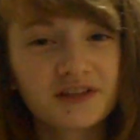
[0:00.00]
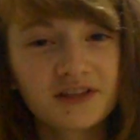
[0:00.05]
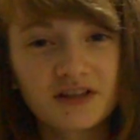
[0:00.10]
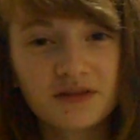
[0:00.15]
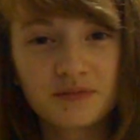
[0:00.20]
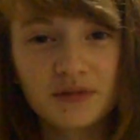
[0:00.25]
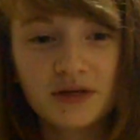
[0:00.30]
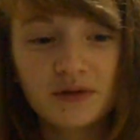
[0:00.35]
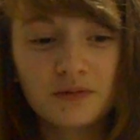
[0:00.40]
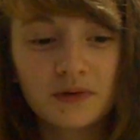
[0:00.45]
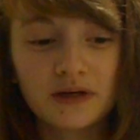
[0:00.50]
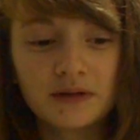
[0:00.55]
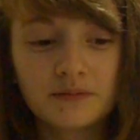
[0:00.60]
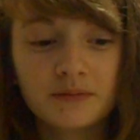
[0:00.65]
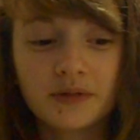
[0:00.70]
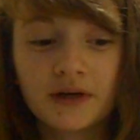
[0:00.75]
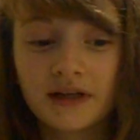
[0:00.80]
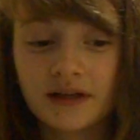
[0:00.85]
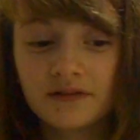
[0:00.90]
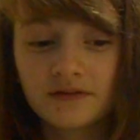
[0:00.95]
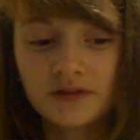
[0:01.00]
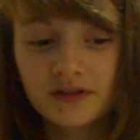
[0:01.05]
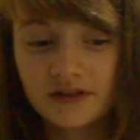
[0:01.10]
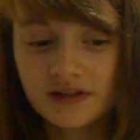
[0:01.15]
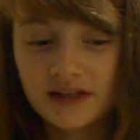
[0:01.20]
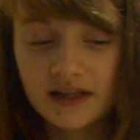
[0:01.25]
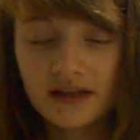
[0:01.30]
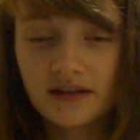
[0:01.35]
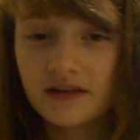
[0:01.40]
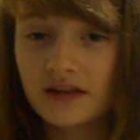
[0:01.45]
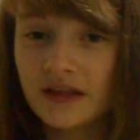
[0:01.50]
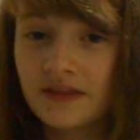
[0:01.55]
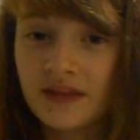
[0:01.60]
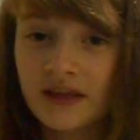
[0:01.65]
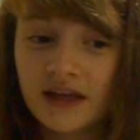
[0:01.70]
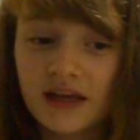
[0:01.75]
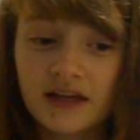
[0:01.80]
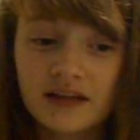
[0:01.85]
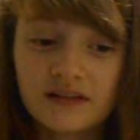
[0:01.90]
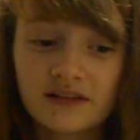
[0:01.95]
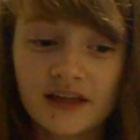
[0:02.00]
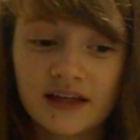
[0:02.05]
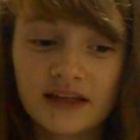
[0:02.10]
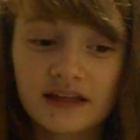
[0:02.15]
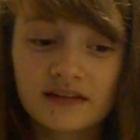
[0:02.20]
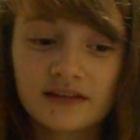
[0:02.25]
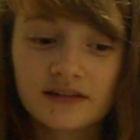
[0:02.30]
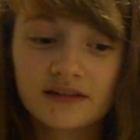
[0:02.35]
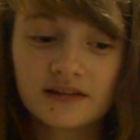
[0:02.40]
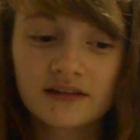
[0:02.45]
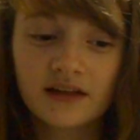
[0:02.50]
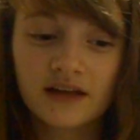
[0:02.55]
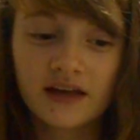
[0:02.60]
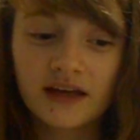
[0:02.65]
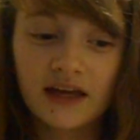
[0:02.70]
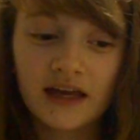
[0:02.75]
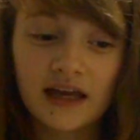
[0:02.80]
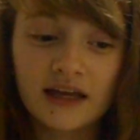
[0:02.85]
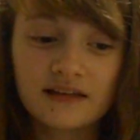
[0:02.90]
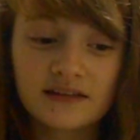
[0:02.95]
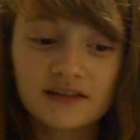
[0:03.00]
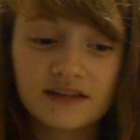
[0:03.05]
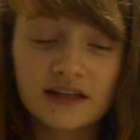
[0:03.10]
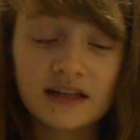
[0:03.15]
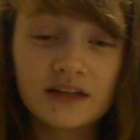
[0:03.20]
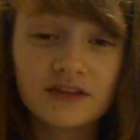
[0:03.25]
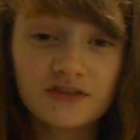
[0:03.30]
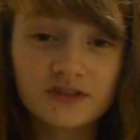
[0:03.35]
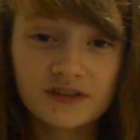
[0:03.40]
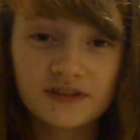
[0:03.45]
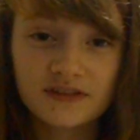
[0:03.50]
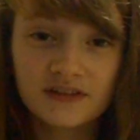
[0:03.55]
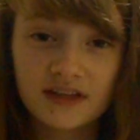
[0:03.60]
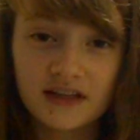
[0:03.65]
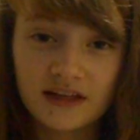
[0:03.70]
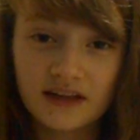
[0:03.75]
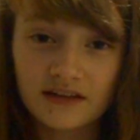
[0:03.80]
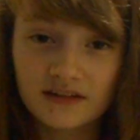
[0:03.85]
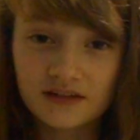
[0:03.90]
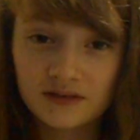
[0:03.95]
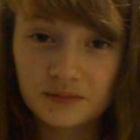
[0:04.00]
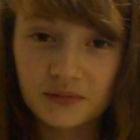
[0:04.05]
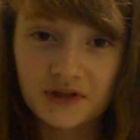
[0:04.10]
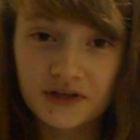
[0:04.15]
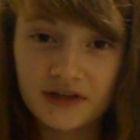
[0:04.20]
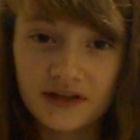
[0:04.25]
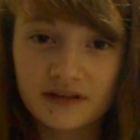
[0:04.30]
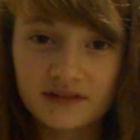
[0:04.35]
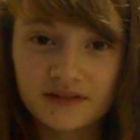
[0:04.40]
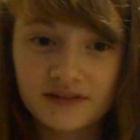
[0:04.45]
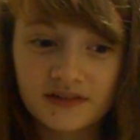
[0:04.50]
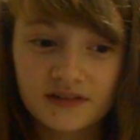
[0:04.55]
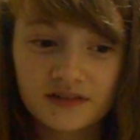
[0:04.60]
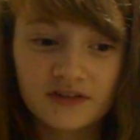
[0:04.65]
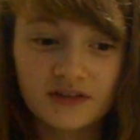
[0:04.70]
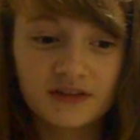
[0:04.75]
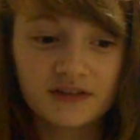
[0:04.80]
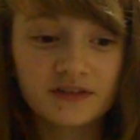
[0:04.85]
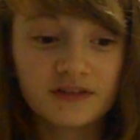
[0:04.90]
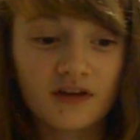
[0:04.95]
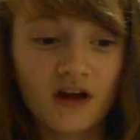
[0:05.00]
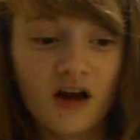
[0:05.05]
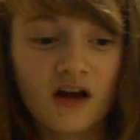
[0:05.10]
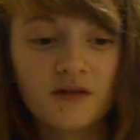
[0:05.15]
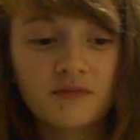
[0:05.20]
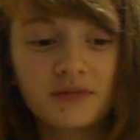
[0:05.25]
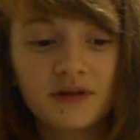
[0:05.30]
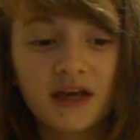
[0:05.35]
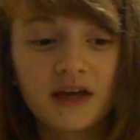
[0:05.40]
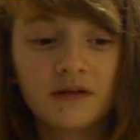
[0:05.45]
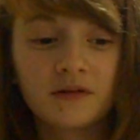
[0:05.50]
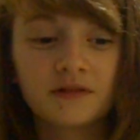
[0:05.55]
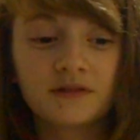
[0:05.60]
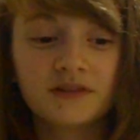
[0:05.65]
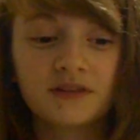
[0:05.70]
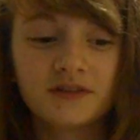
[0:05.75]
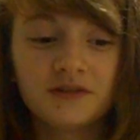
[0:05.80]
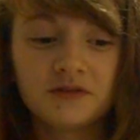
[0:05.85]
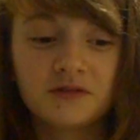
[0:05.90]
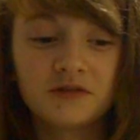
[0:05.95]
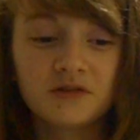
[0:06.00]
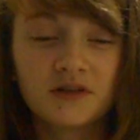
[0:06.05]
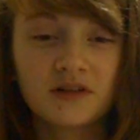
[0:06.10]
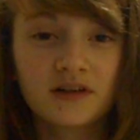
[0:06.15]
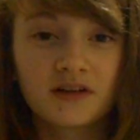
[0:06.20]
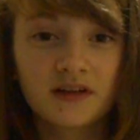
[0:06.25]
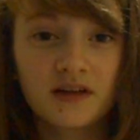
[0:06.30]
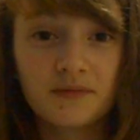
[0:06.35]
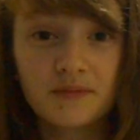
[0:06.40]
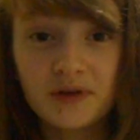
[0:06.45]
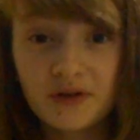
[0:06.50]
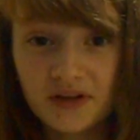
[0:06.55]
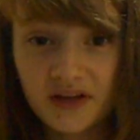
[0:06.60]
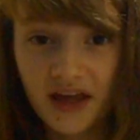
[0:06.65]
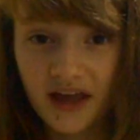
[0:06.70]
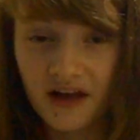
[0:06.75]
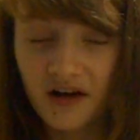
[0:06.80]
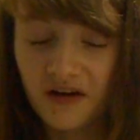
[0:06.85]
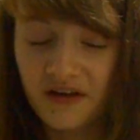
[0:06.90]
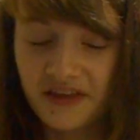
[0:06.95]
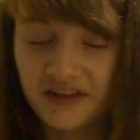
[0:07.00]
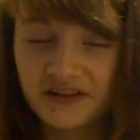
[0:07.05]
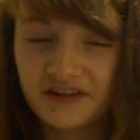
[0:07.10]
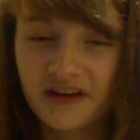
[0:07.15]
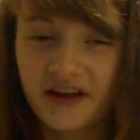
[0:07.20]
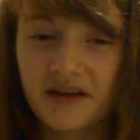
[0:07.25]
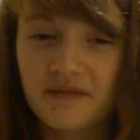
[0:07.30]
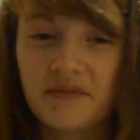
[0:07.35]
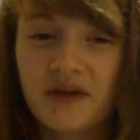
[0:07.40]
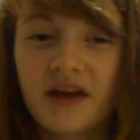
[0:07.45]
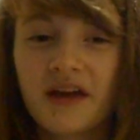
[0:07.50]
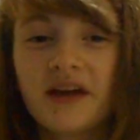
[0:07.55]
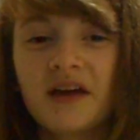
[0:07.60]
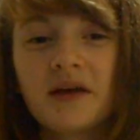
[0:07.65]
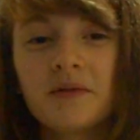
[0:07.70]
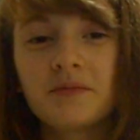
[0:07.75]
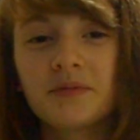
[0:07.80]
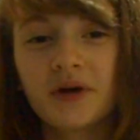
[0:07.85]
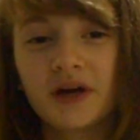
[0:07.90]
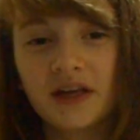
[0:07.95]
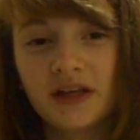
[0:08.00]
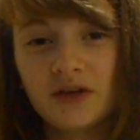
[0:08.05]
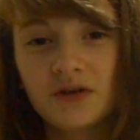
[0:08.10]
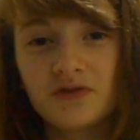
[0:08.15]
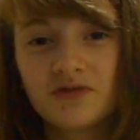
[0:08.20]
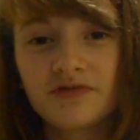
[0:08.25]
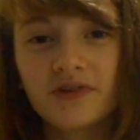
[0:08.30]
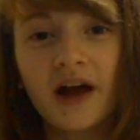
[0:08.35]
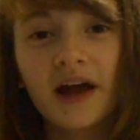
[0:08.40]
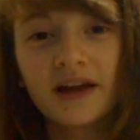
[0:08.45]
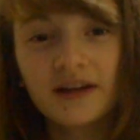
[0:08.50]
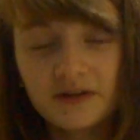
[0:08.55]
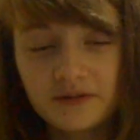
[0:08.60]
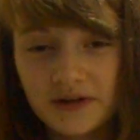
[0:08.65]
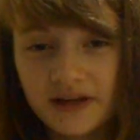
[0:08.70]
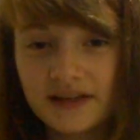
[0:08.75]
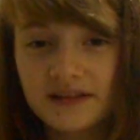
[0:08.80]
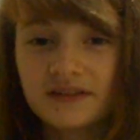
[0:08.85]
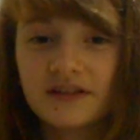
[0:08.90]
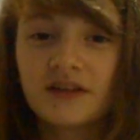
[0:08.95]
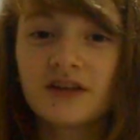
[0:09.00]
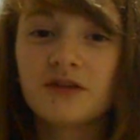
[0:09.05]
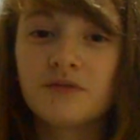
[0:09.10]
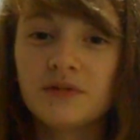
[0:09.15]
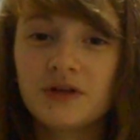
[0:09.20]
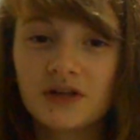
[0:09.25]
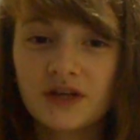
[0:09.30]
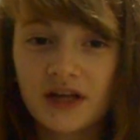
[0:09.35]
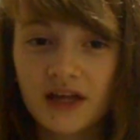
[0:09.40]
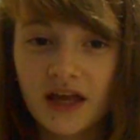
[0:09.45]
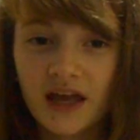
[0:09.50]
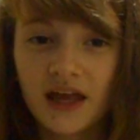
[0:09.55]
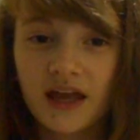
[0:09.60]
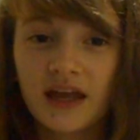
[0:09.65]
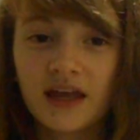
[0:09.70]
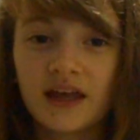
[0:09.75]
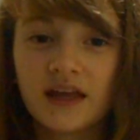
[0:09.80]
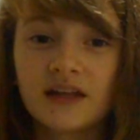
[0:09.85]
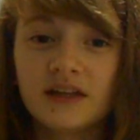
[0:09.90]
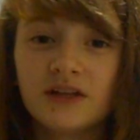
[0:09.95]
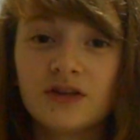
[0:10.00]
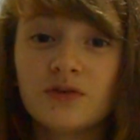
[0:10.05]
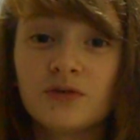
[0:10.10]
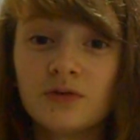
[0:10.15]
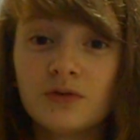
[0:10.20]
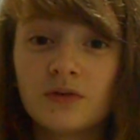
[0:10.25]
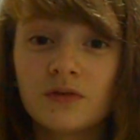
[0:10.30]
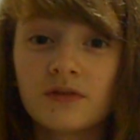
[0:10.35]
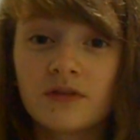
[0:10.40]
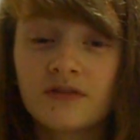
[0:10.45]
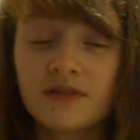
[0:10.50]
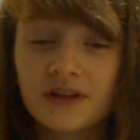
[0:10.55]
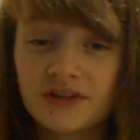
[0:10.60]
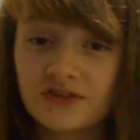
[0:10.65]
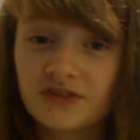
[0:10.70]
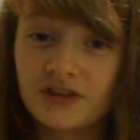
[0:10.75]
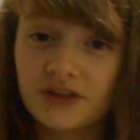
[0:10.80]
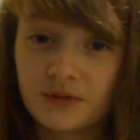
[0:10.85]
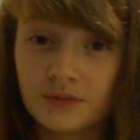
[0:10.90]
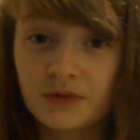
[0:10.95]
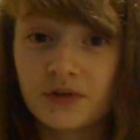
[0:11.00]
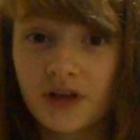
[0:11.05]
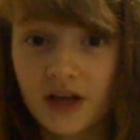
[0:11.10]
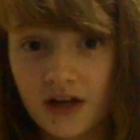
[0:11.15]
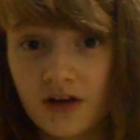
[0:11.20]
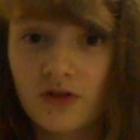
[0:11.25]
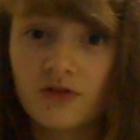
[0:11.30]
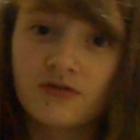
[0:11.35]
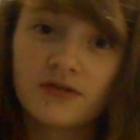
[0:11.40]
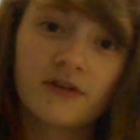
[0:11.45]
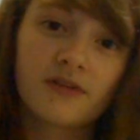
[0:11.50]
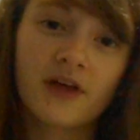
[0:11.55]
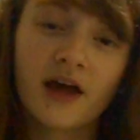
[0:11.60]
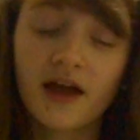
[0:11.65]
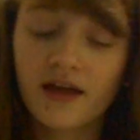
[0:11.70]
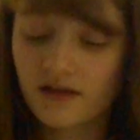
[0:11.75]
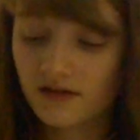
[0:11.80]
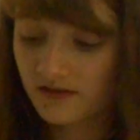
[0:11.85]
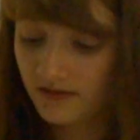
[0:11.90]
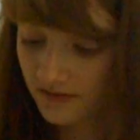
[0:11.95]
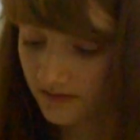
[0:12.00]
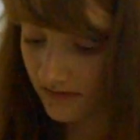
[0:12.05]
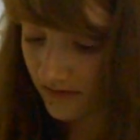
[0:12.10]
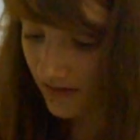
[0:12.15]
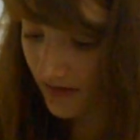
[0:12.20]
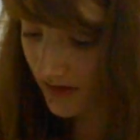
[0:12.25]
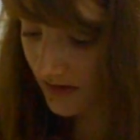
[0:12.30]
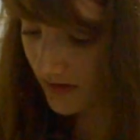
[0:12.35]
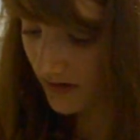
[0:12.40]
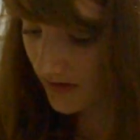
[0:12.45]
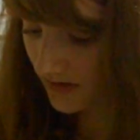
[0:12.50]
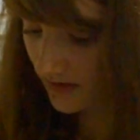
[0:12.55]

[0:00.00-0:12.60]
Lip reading: yeah, there's gonna be one, but really, in the end, like, it's an interesting experience to just not be able to communicate all the time. But you find ways to communicate, and you eventually will get over that.